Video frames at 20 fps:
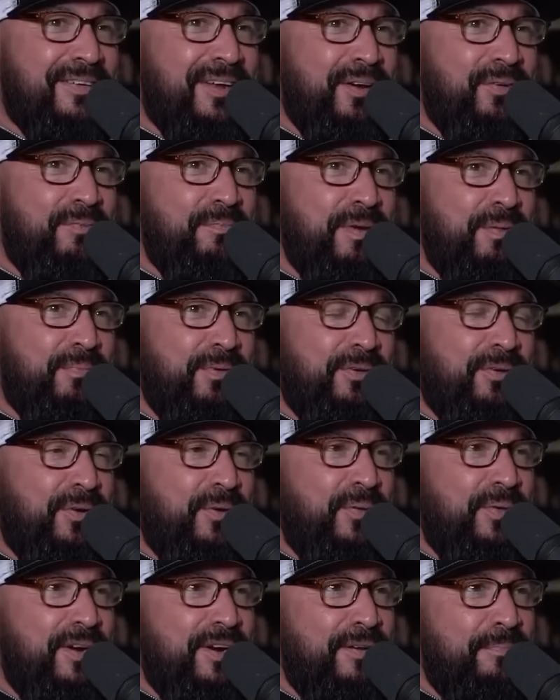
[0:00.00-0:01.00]
remember
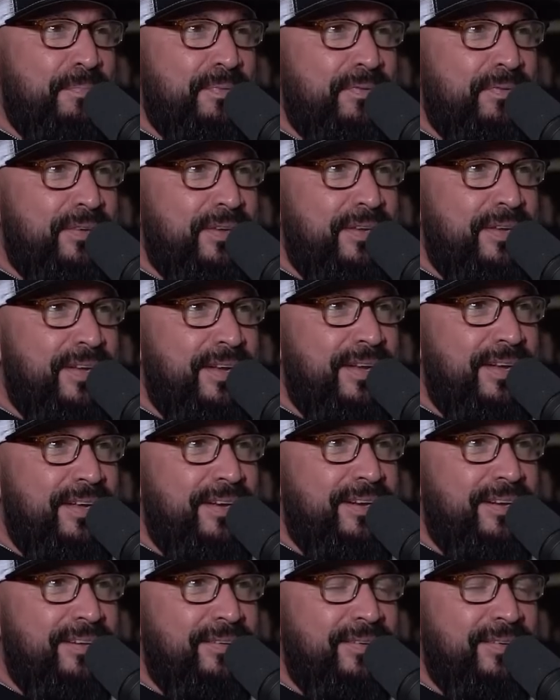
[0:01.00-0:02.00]
growing up as a
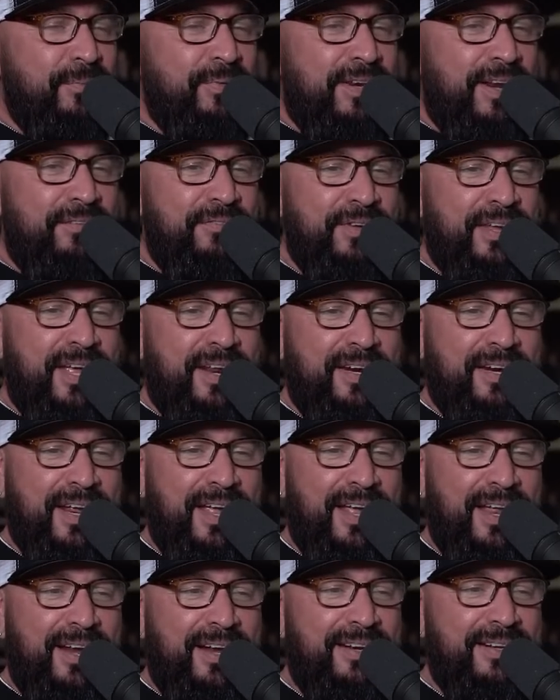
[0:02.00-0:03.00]
kid with La
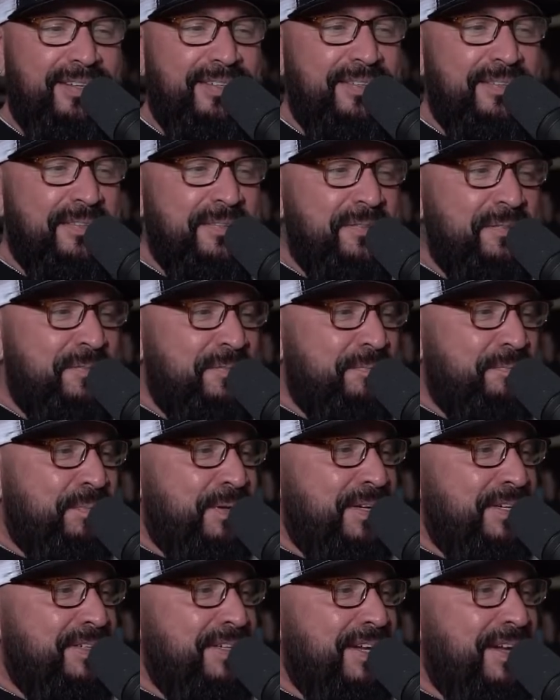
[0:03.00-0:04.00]
Villarreal. But I